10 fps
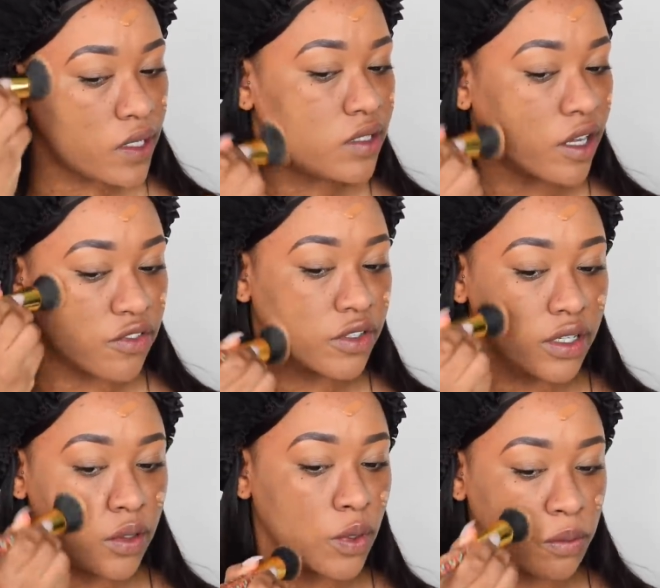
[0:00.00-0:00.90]

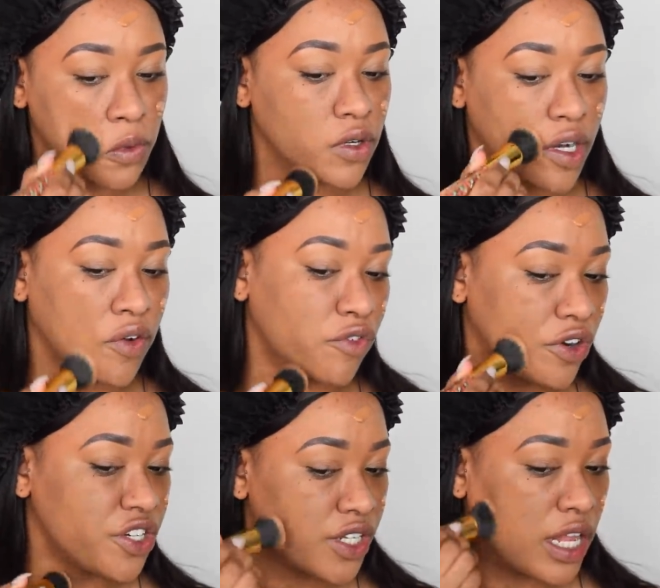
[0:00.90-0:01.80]
Definitely want more
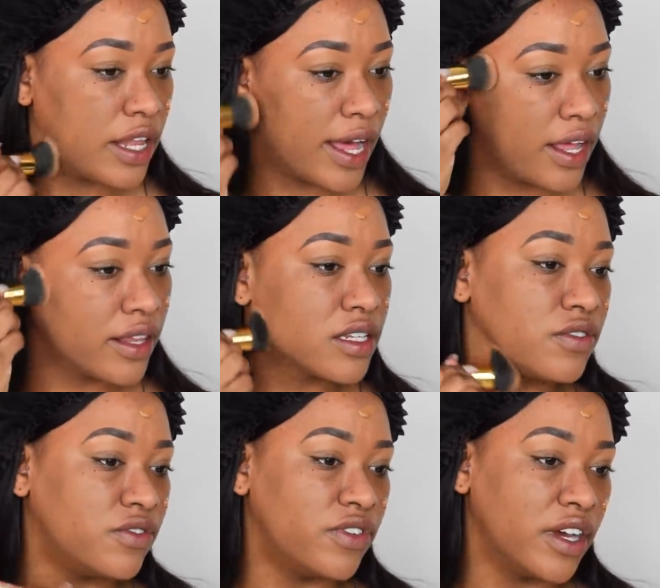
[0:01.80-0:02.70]
coverage than that.
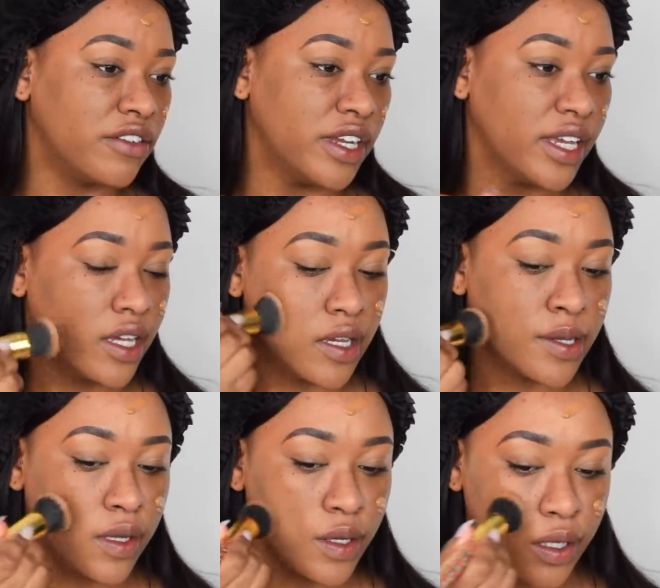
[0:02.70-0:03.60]
That's very,
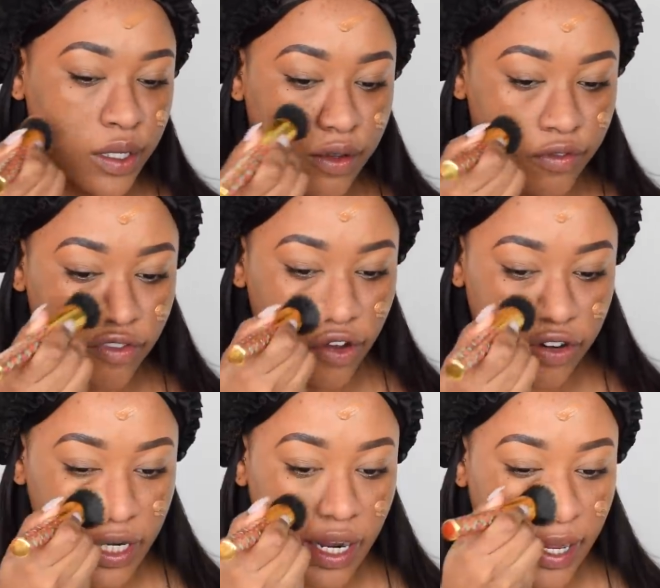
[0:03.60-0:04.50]

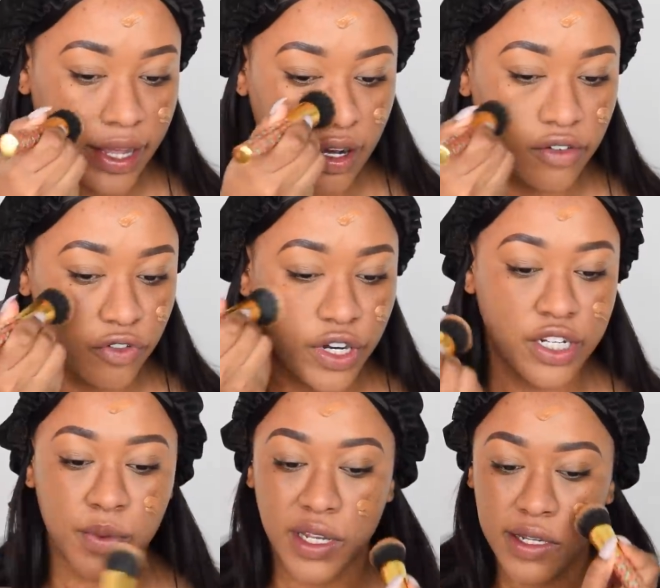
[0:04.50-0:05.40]
very light
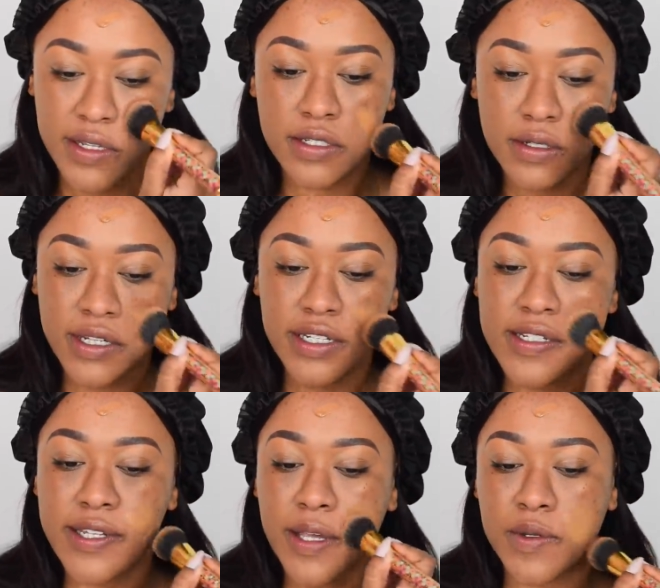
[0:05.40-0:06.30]
coverage. Well, it is. It
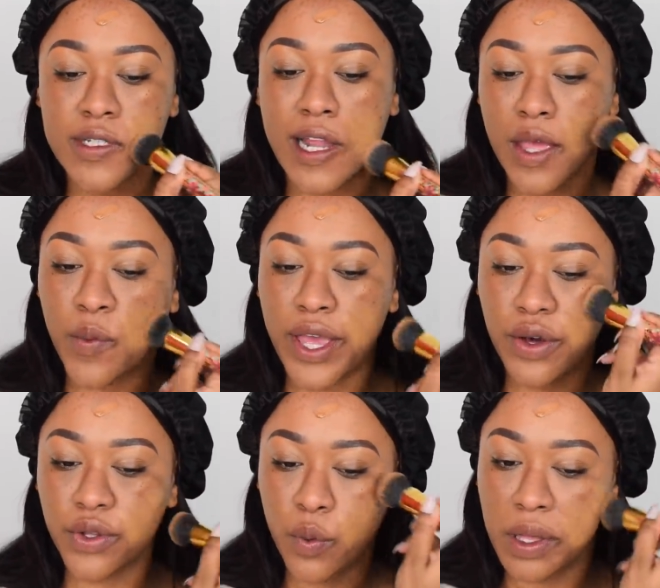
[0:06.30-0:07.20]
did say it was
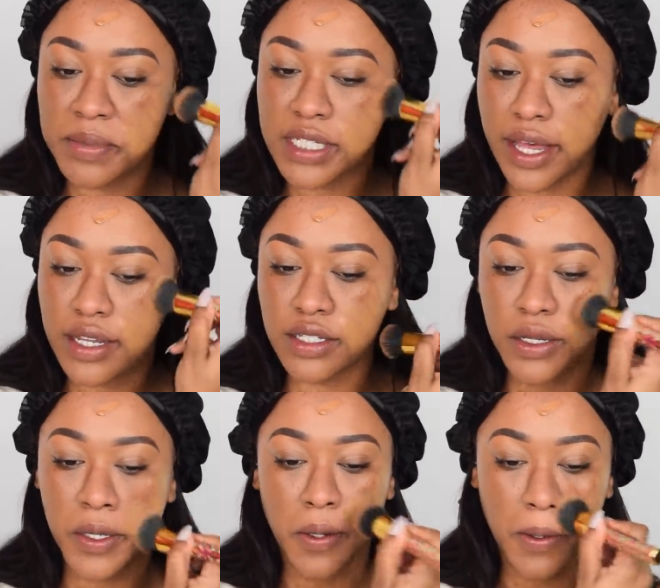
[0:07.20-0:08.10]
lightweight on the website,
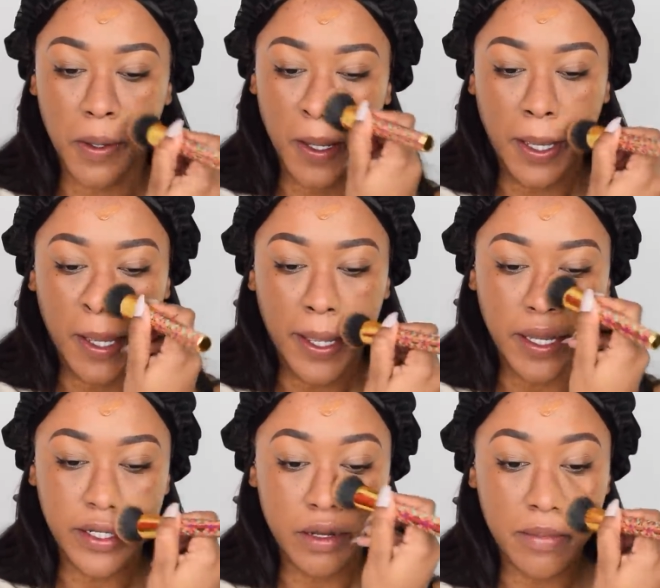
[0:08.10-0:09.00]
so
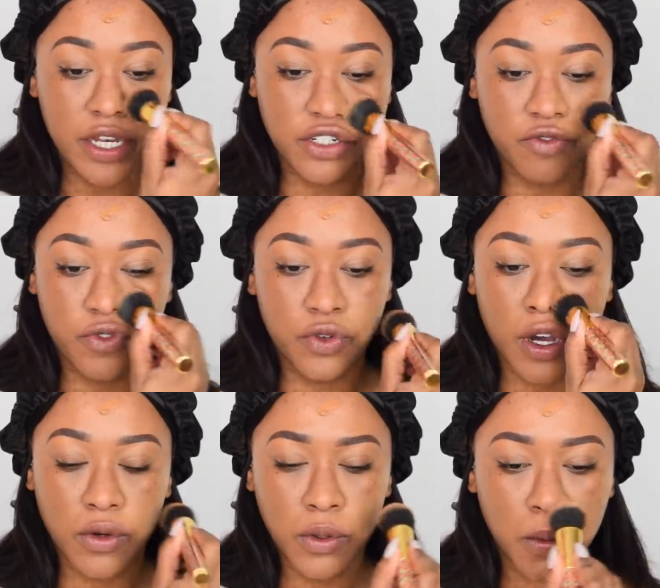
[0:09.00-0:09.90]
it didn't mention full
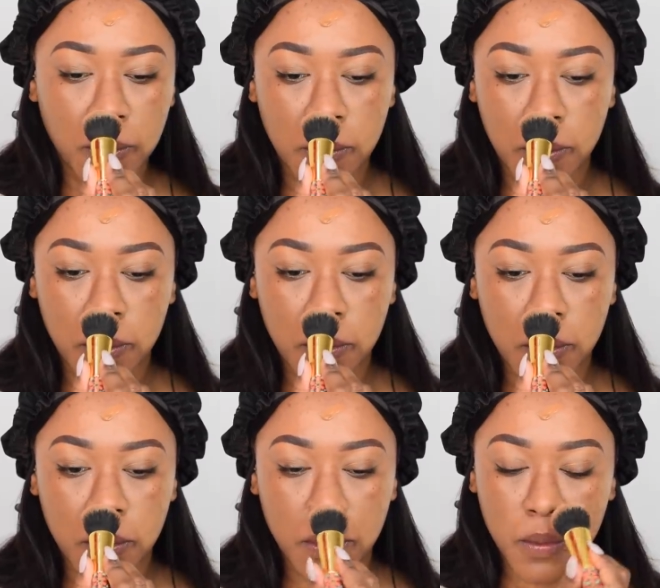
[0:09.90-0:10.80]
coverage.
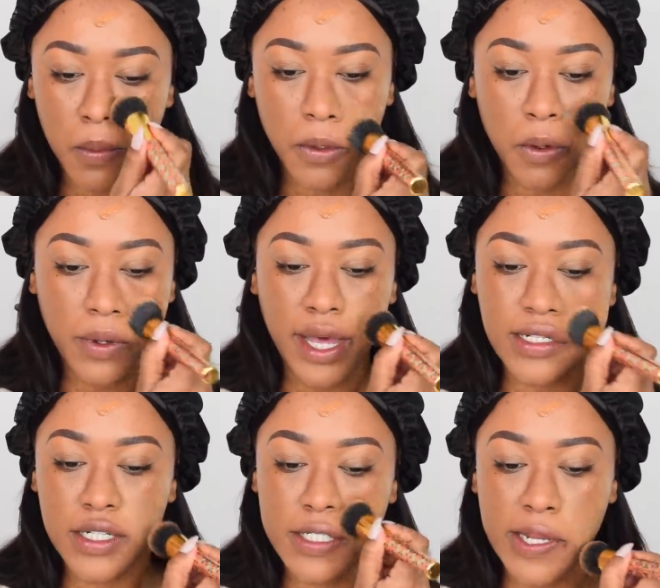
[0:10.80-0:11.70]
Oh, it
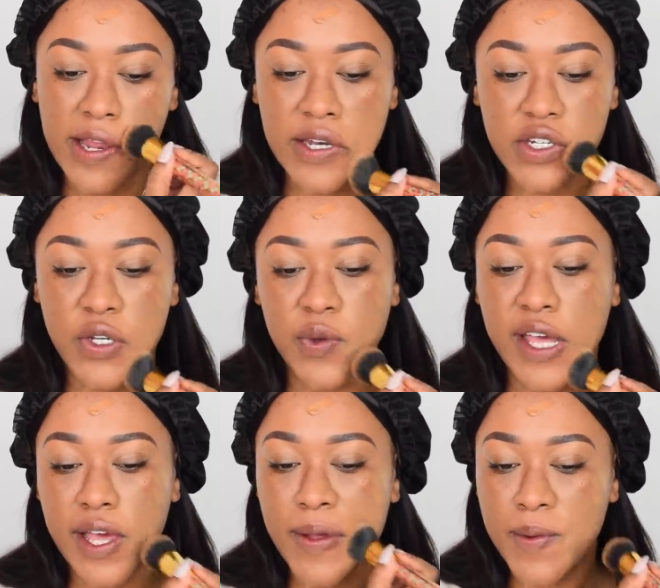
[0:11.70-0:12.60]
has a scent to
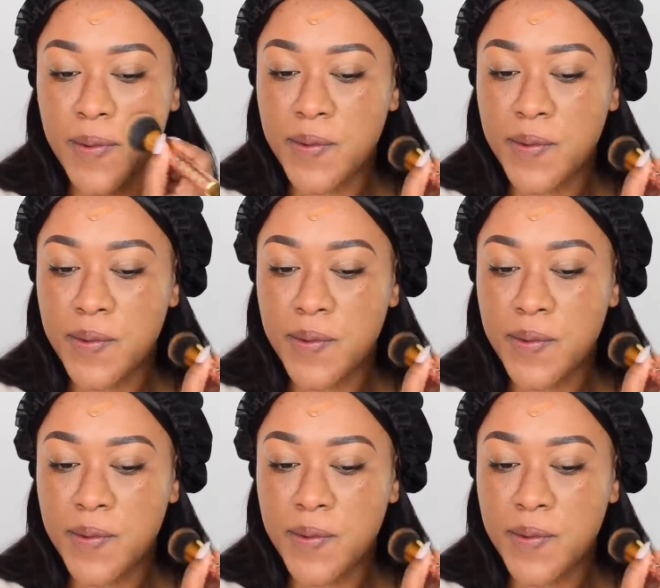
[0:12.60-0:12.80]
it.